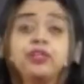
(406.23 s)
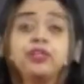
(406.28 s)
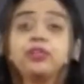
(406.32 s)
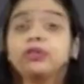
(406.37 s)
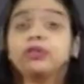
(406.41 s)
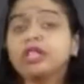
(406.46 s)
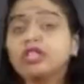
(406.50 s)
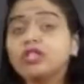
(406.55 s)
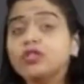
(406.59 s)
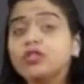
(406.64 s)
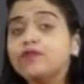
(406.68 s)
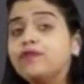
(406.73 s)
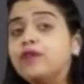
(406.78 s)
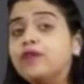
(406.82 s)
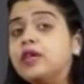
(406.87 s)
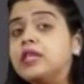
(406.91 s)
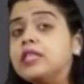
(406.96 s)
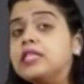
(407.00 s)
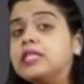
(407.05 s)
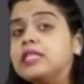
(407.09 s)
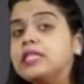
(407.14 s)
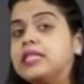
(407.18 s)
You need to
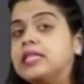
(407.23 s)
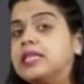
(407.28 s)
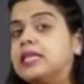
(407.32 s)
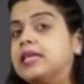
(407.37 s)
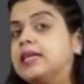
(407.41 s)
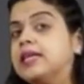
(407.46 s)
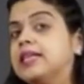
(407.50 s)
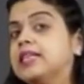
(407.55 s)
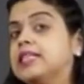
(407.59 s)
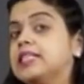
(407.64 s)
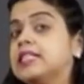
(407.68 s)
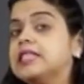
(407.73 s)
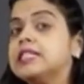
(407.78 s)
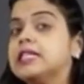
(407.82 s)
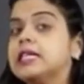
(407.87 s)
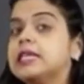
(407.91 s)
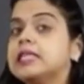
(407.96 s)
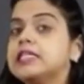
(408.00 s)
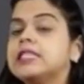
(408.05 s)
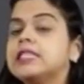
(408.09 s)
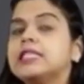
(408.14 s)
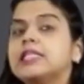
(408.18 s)
first see it is
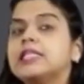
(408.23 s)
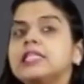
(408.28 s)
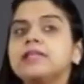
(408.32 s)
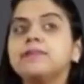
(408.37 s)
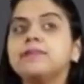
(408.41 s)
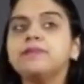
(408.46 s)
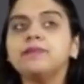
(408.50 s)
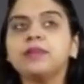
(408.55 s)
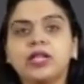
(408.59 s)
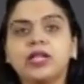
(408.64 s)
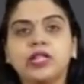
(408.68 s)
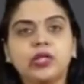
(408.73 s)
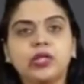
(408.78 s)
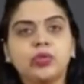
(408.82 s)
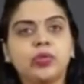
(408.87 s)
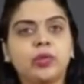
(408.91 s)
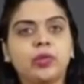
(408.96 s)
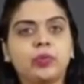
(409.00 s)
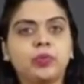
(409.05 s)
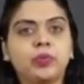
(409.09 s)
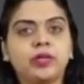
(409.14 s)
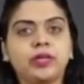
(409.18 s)
a team that you
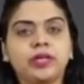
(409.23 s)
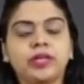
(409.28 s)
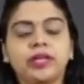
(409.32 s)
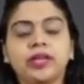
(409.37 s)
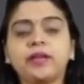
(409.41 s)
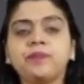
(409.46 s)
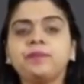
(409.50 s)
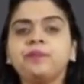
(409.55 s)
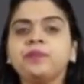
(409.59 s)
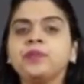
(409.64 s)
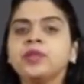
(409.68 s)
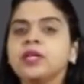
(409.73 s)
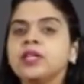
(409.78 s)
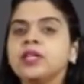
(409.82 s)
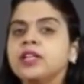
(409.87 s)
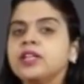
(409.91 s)
are working.